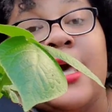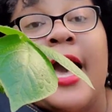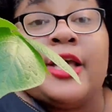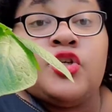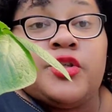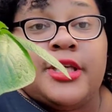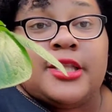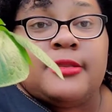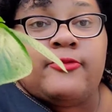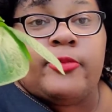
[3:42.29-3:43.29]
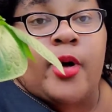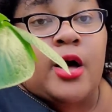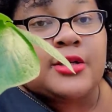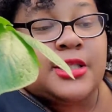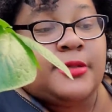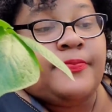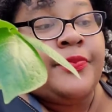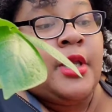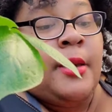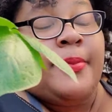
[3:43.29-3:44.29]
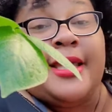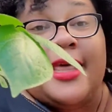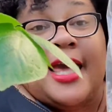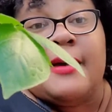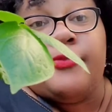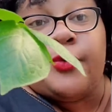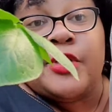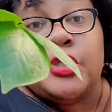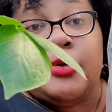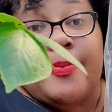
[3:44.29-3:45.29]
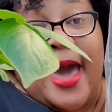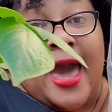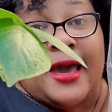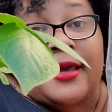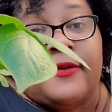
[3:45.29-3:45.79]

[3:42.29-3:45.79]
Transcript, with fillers: I usually get them from Aldi, but they come 3 to a pack,